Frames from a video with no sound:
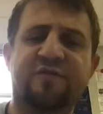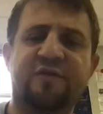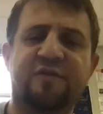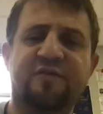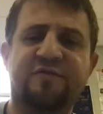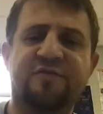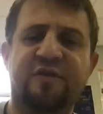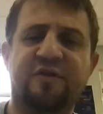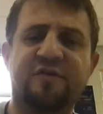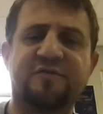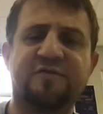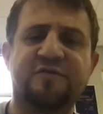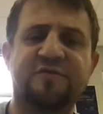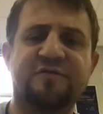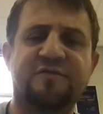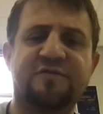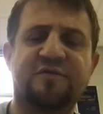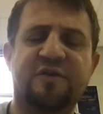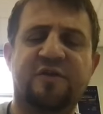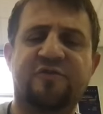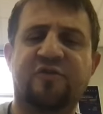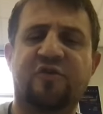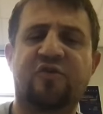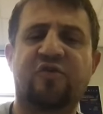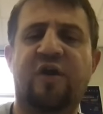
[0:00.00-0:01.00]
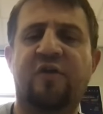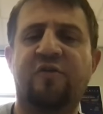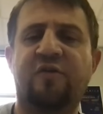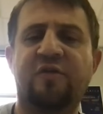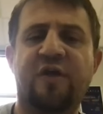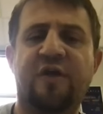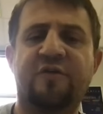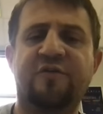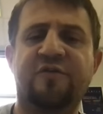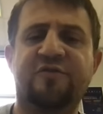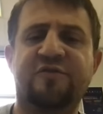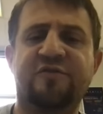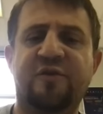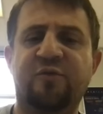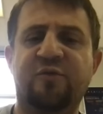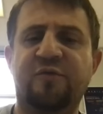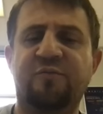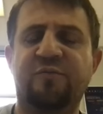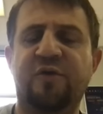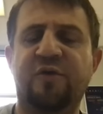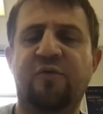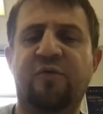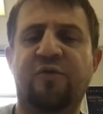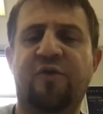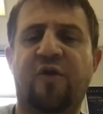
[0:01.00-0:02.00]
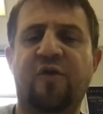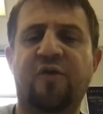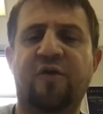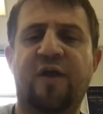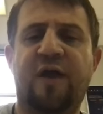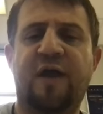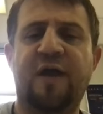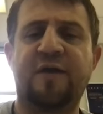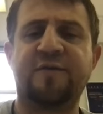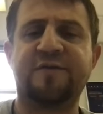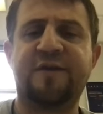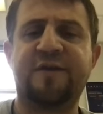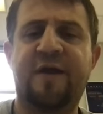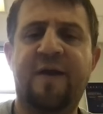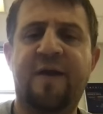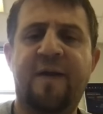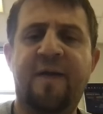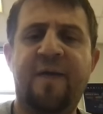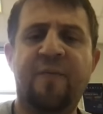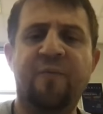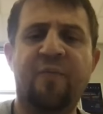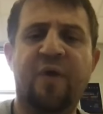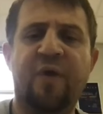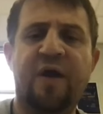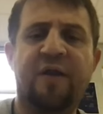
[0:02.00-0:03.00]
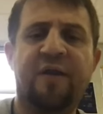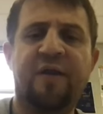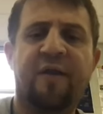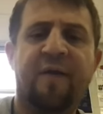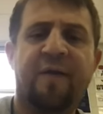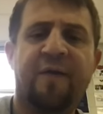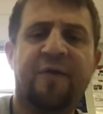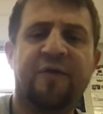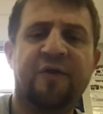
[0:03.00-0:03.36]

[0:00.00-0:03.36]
It's just such a great relationship we built with our class. But,